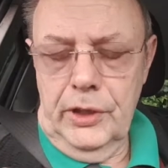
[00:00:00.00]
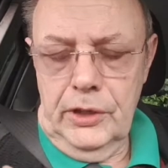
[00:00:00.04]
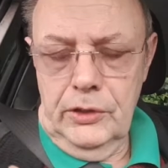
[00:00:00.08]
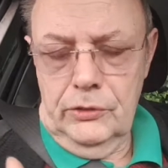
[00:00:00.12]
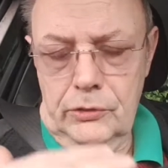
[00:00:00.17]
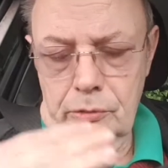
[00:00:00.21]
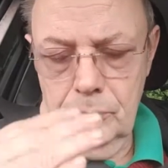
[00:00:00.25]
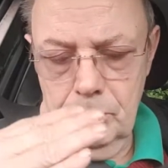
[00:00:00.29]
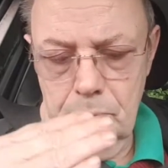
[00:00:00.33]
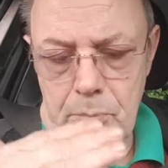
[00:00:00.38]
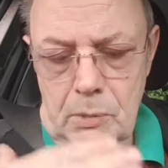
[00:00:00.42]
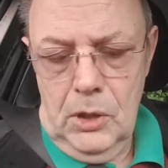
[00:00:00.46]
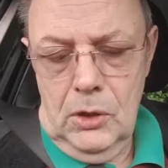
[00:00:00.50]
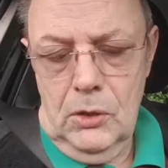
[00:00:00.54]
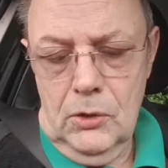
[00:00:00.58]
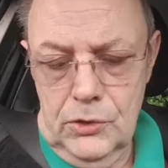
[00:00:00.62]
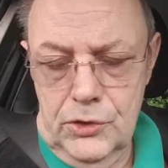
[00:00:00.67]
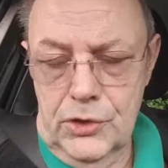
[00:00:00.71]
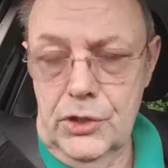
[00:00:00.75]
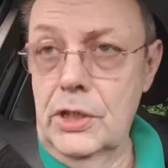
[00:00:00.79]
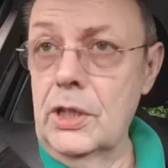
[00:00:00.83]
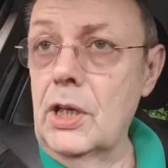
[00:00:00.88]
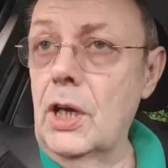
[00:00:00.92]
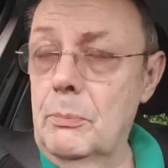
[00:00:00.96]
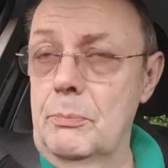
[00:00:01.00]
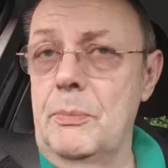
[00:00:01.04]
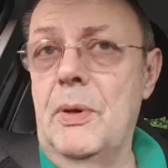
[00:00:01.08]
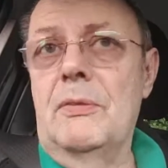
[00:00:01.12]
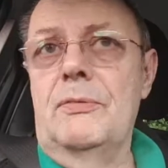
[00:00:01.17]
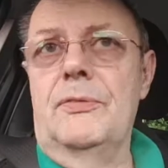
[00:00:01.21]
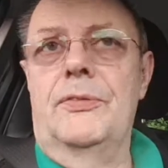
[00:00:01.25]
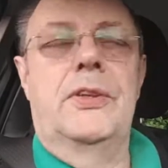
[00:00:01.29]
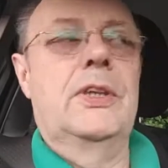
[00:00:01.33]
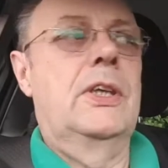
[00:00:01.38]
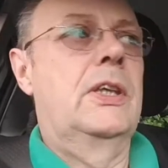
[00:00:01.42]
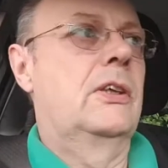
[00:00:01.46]
decent margin
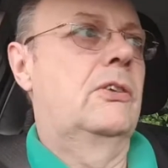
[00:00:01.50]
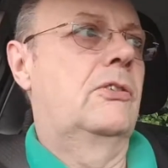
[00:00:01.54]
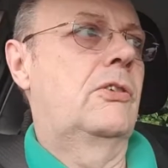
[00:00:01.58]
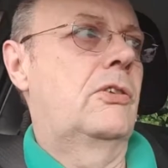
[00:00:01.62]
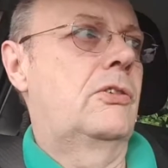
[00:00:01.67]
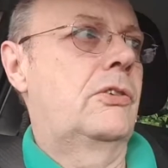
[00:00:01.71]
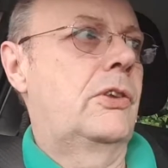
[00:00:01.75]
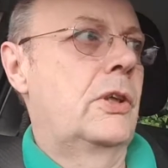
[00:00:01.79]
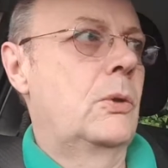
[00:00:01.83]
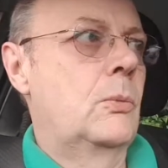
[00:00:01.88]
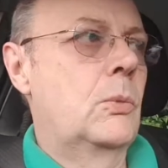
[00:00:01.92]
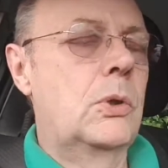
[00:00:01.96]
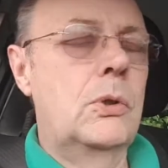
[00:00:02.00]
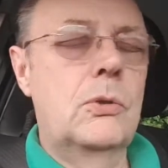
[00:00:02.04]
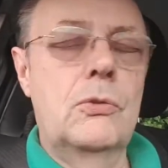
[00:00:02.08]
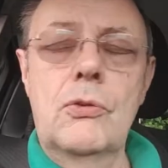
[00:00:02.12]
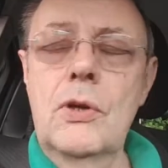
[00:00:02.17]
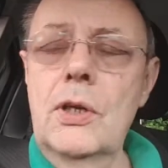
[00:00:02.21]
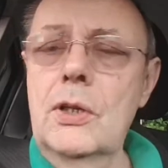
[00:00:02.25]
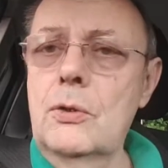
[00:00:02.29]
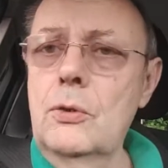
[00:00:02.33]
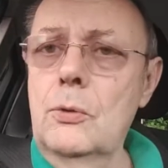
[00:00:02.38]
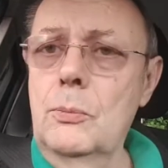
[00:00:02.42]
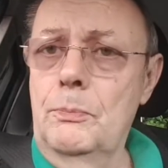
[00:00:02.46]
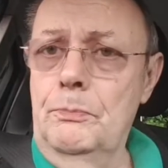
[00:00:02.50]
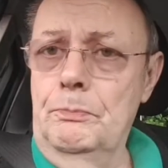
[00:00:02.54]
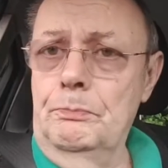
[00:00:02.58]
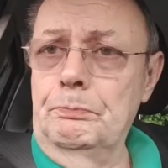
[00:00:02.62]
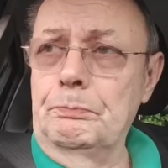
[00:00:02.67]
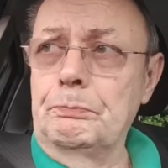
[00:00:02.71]
above the existing world record.